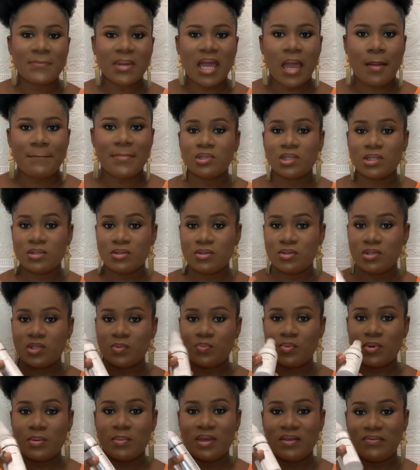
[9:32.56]
I'm just going to
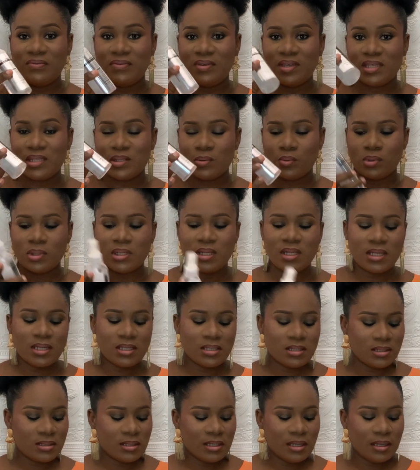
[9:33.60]
spray my face one
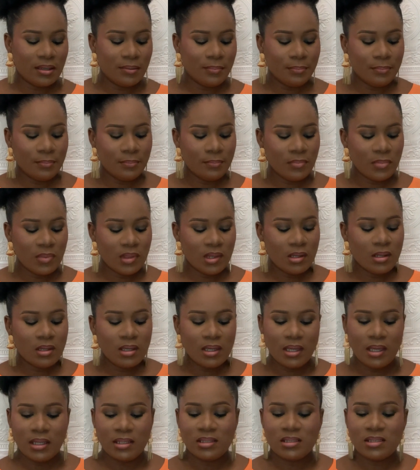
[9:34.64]
last time,
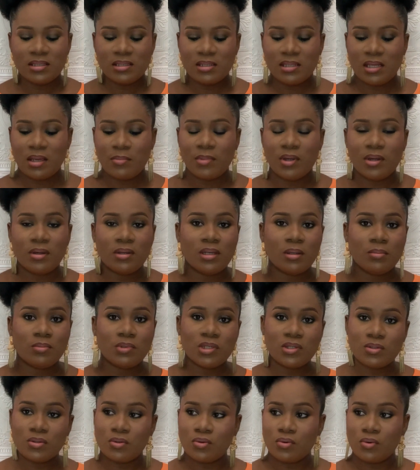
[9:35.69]
and this time around I'm
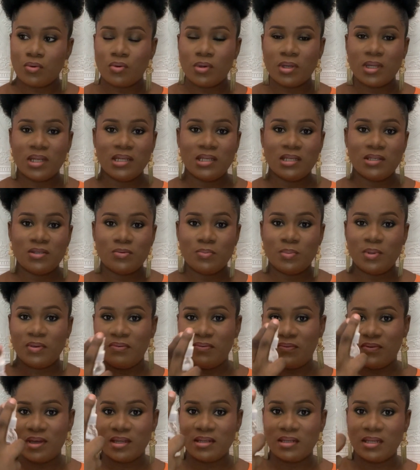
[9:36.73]
just going to go a little bit
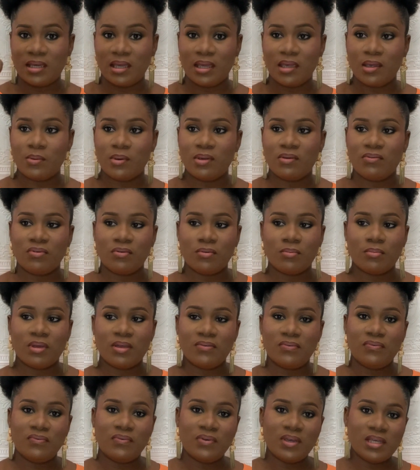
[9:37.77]
further away from my
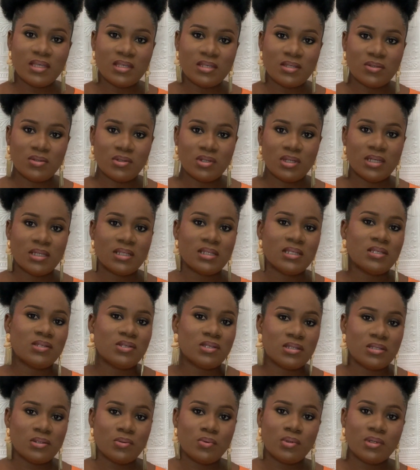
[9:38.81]
face so that it
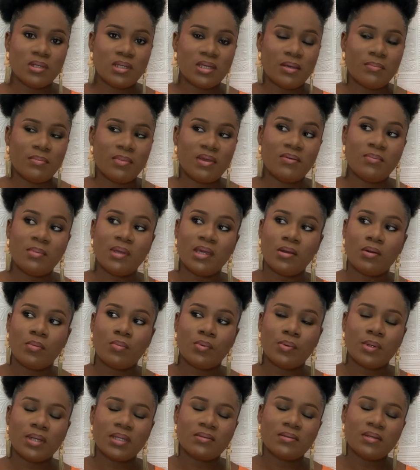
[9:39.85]
doesn't get my makeup
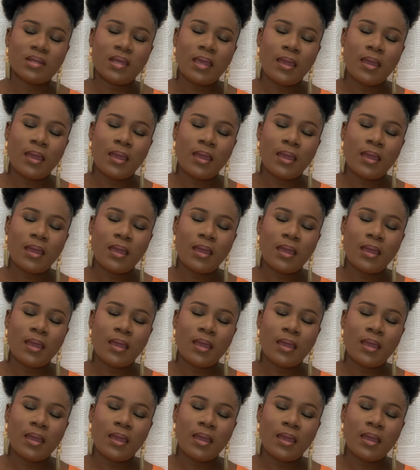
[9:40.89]
wet.